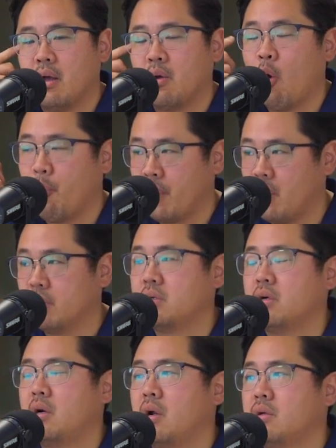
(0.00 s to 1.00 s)
corporate
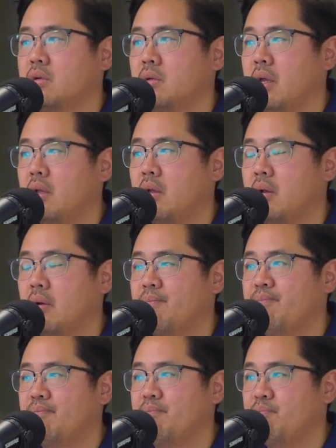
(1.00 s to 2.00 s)
culture, and also like,
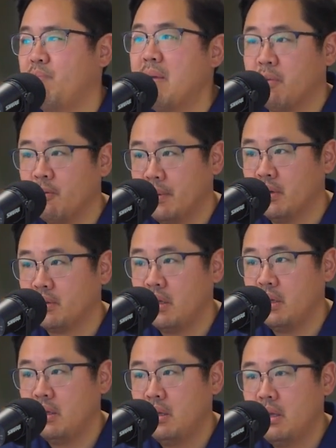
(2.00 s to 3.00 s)
people
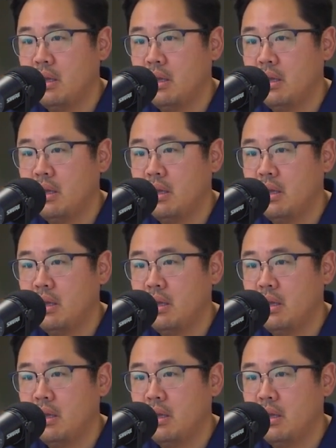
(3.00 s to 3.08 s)
building.